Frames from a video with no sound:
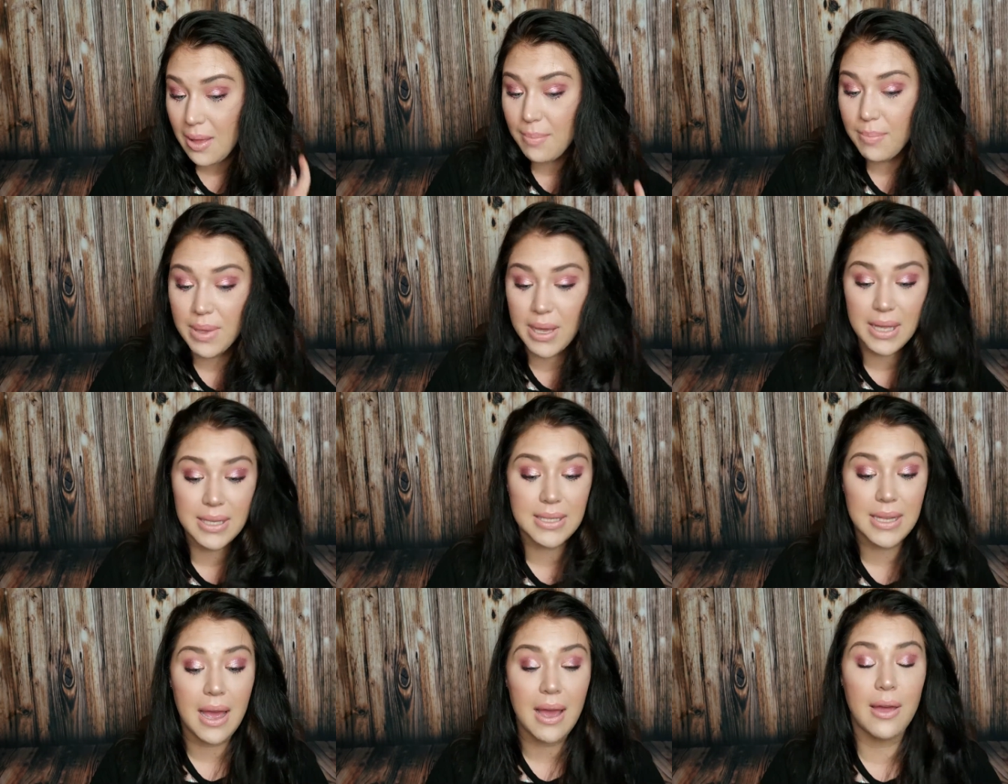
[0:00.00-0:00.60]

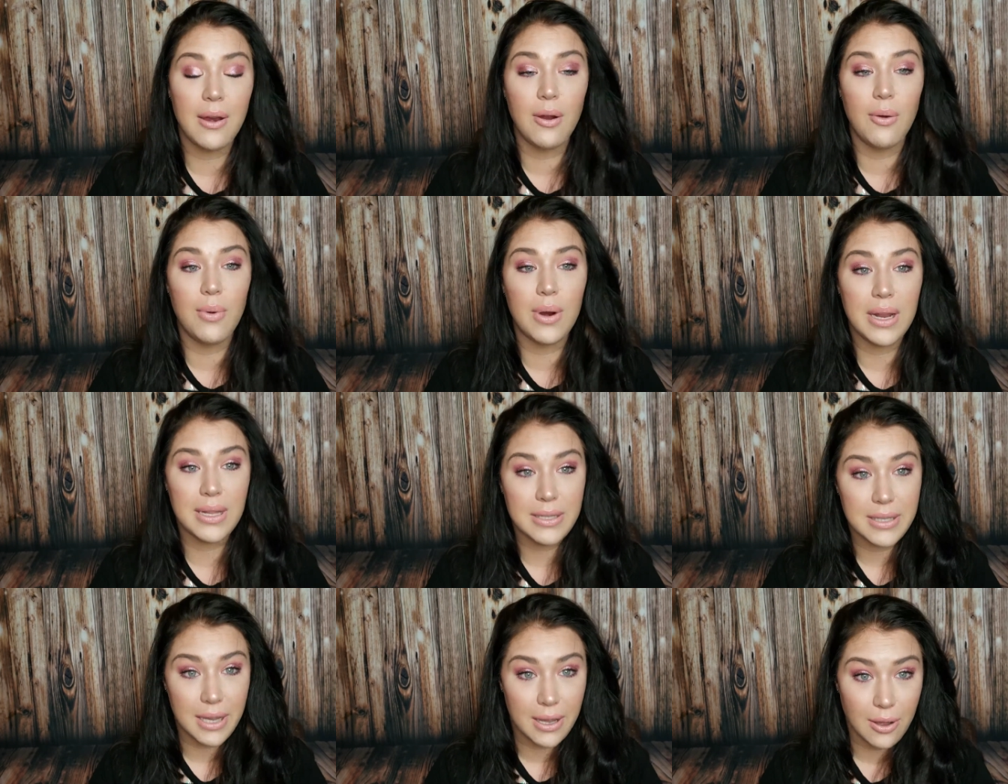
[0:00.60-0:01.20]
because I don't
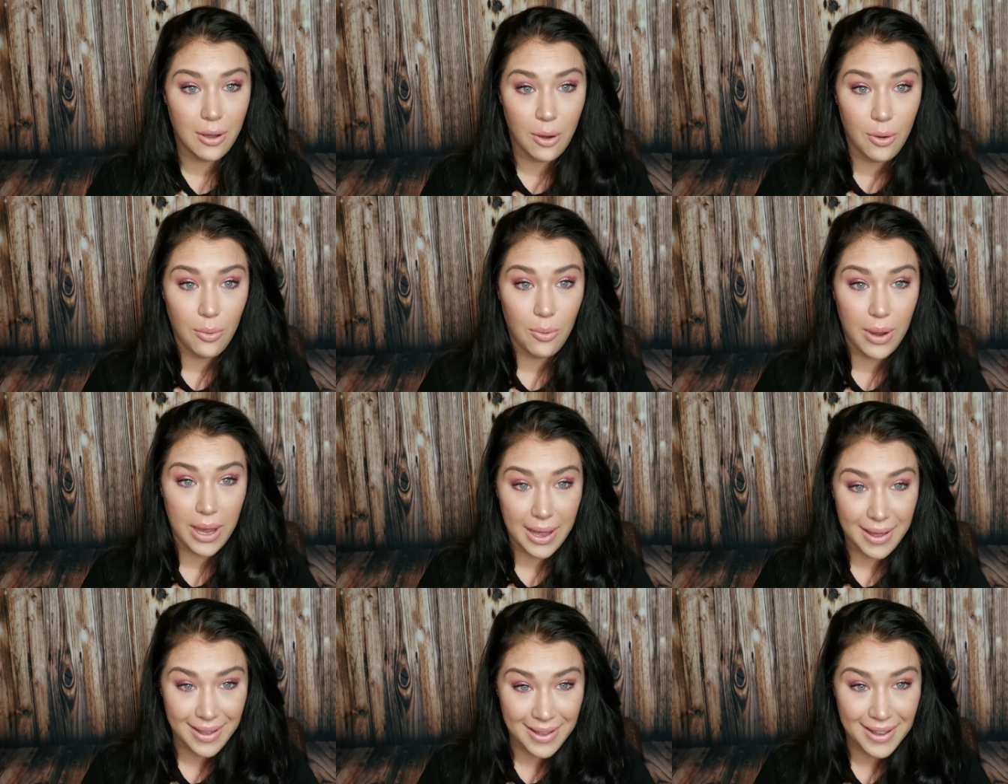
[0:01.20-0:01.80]
want to take
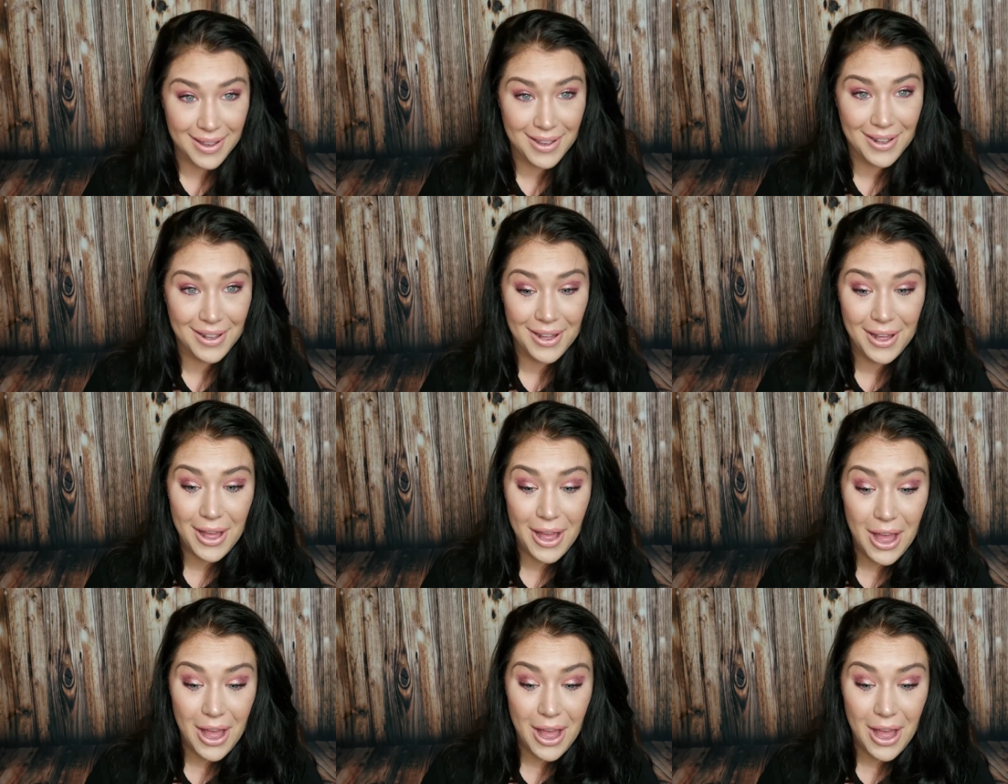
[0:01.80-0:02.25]
away